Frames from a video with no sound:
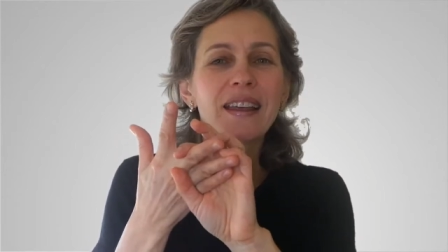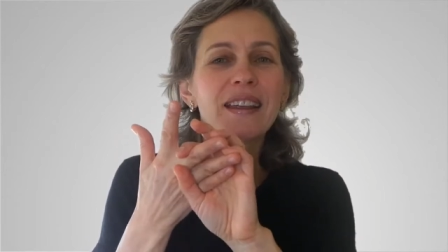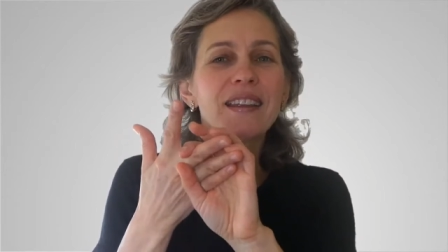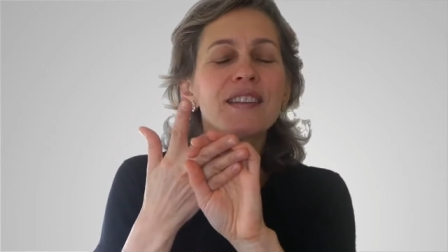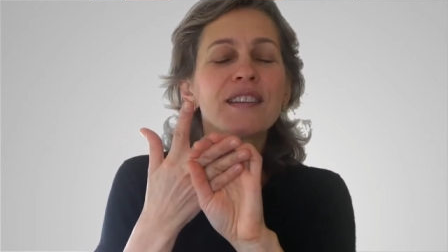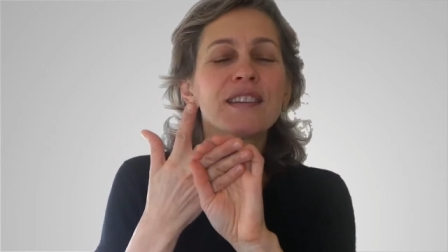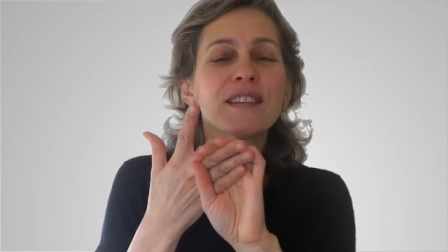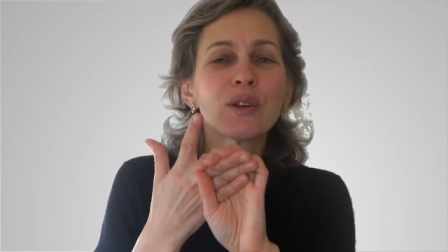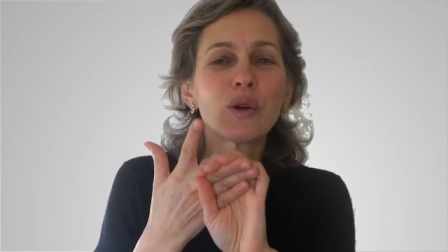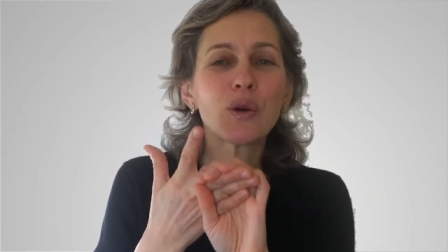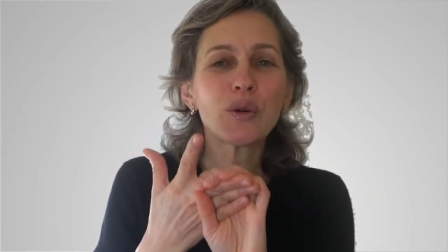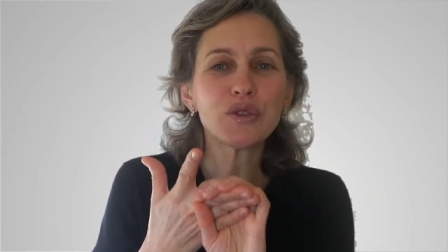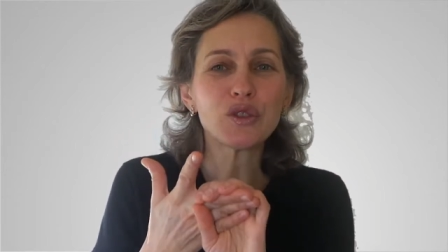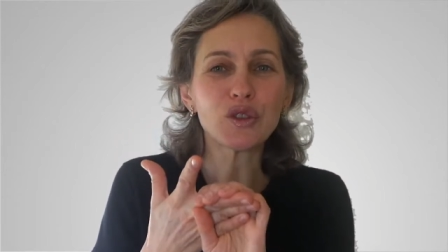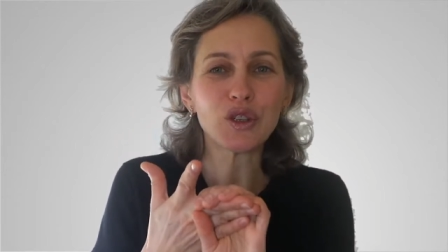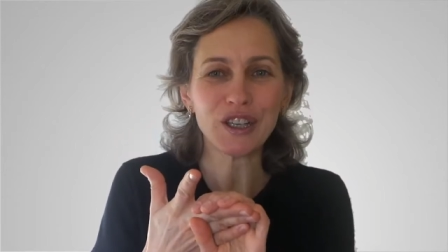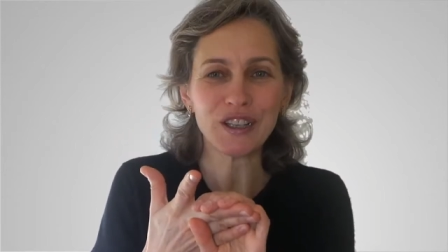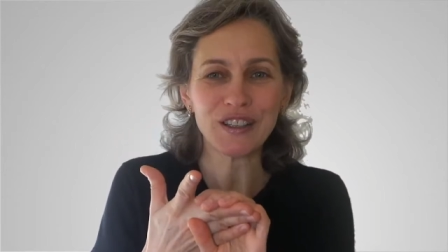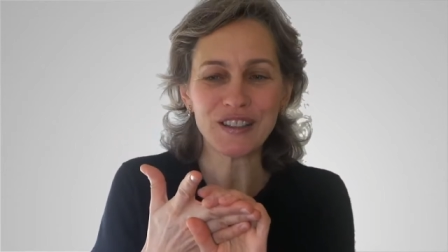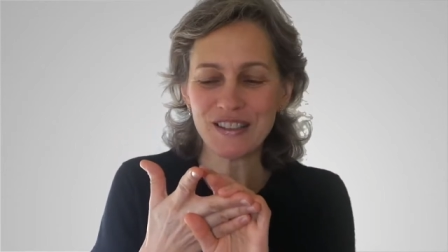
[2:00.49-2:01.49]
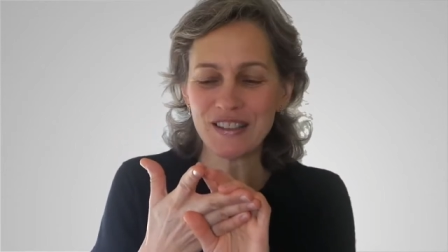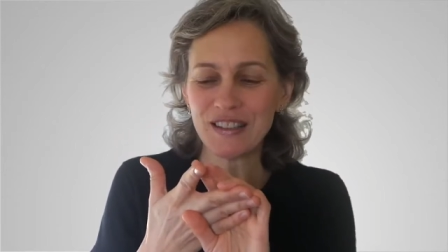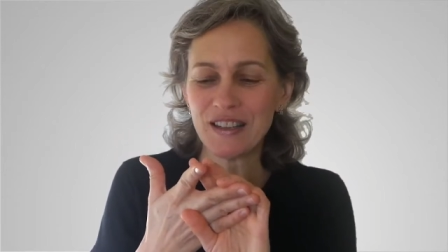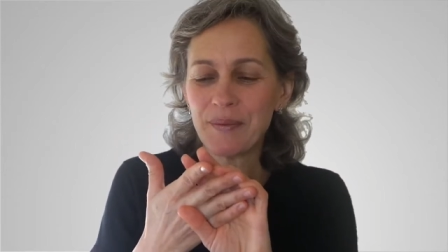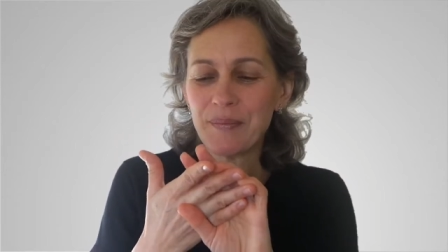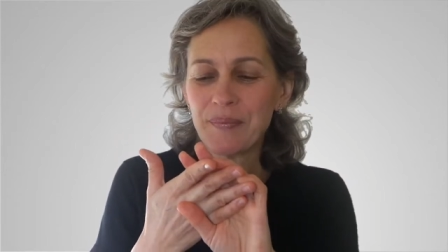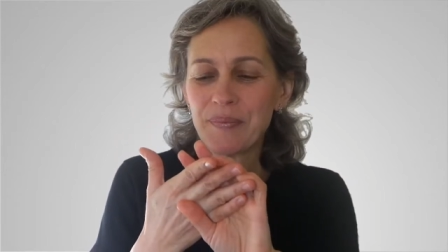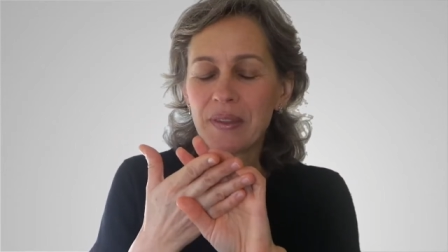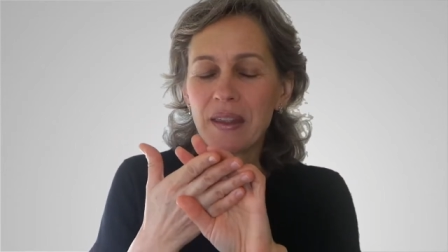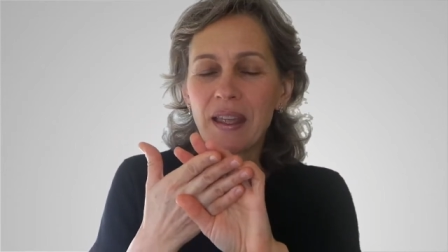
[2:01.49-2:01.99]
soft drinks,
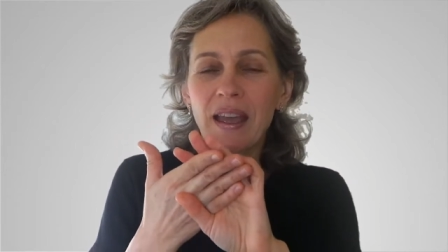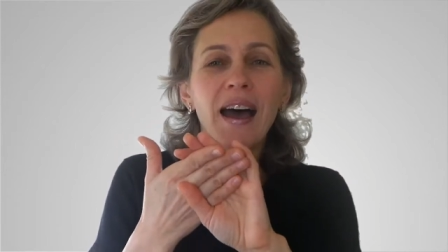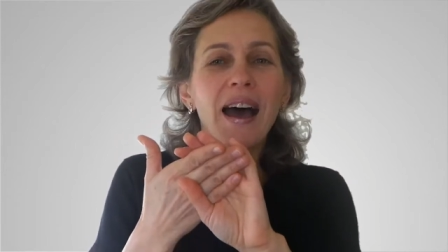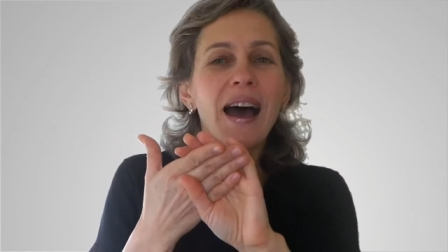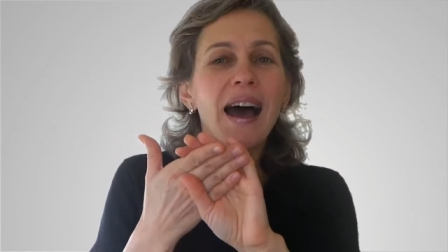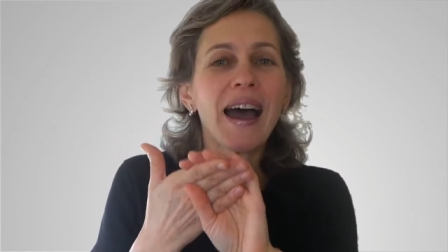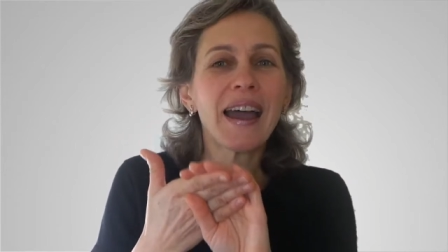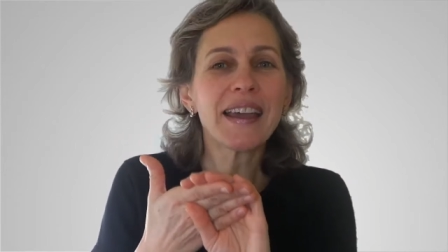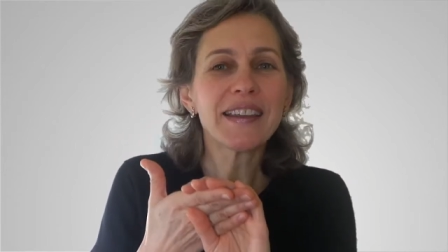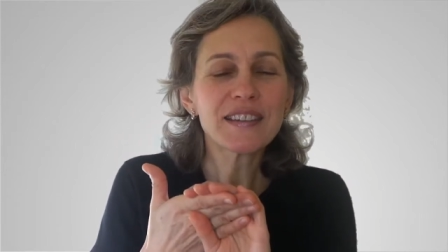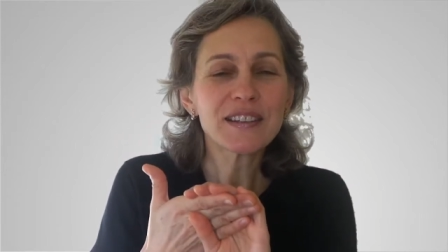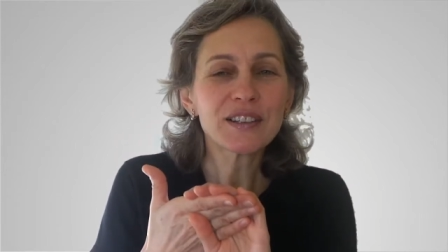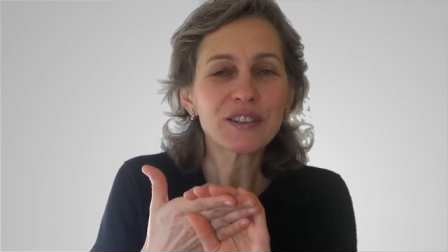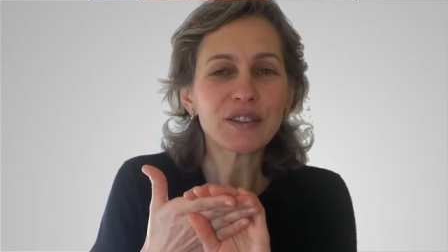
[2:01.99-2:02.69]
ice